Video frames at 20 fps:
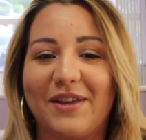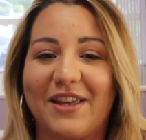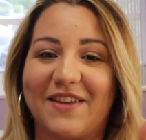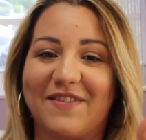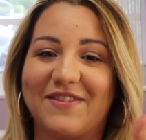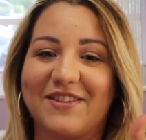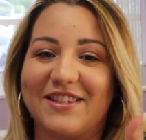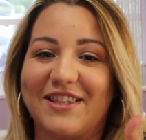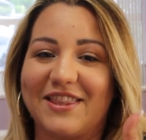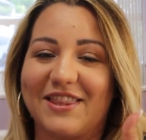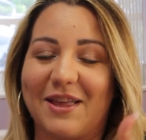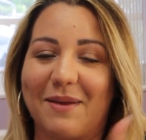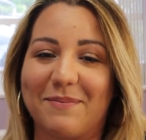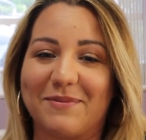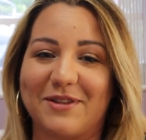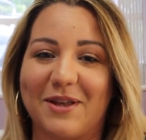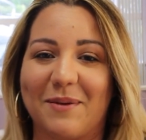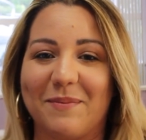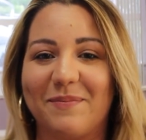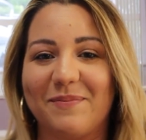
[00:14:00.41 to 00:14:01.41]
and give this a
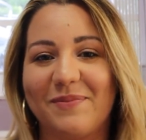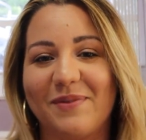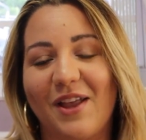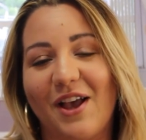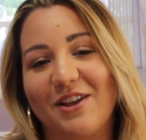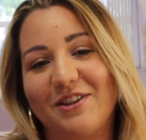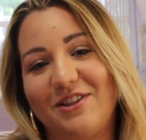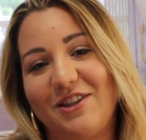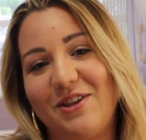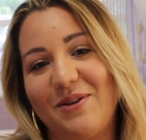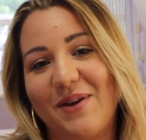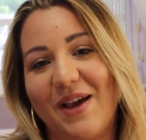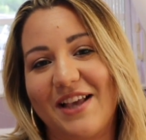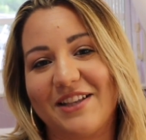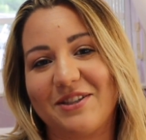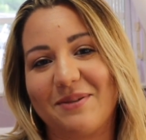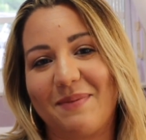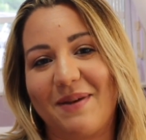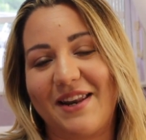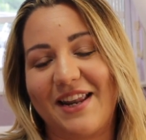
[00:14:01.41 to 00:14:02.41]
thumbs up. I'll see you
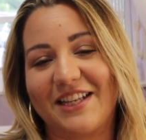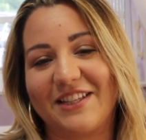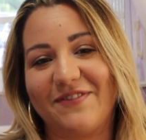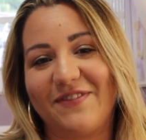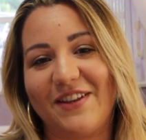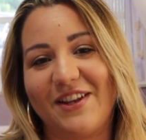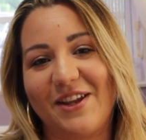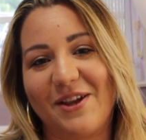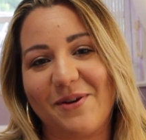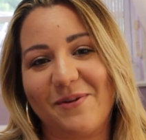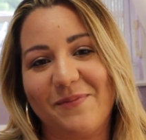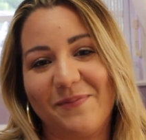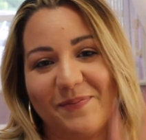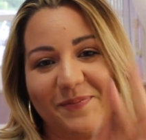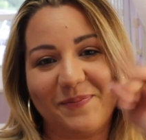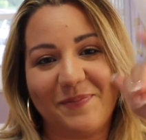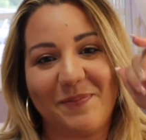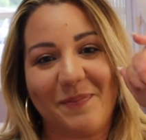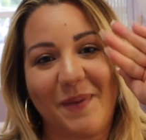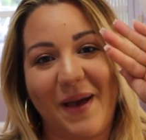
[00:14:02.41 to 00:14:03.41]
guys on my next video.
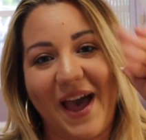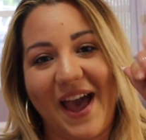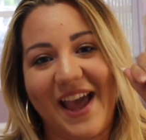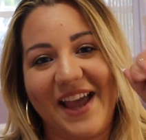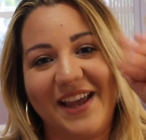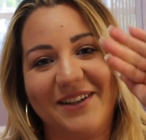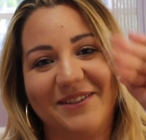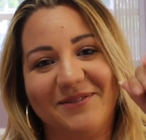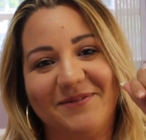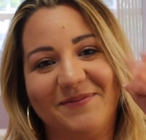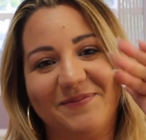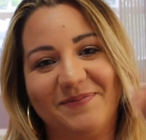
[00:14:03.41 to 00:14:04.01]
Bye!